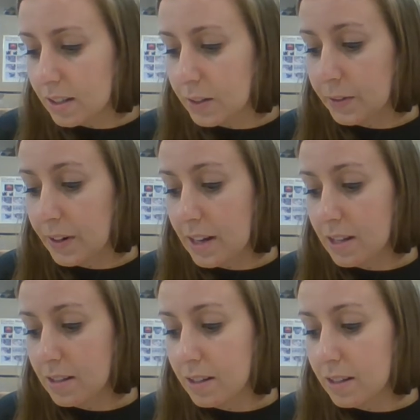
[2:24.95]
All right,
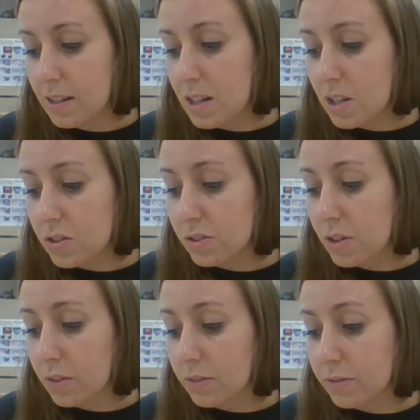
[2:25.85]

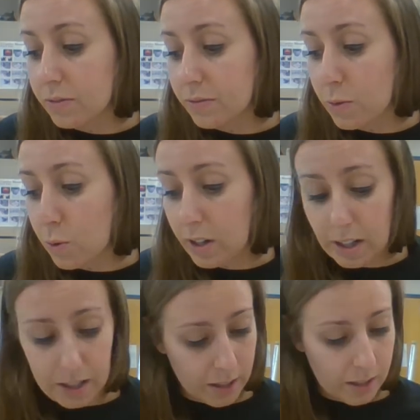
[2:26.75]
so
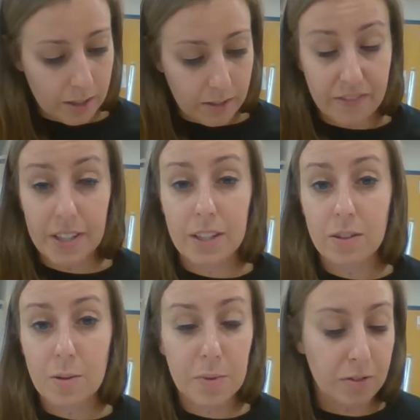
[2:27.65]
for video
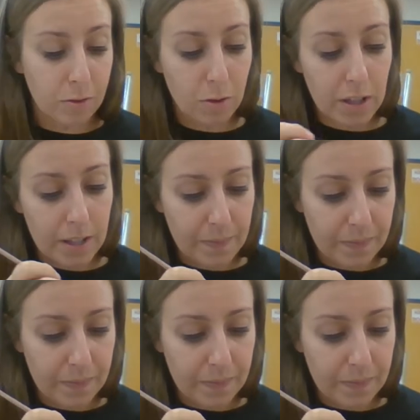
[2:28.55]
number 4,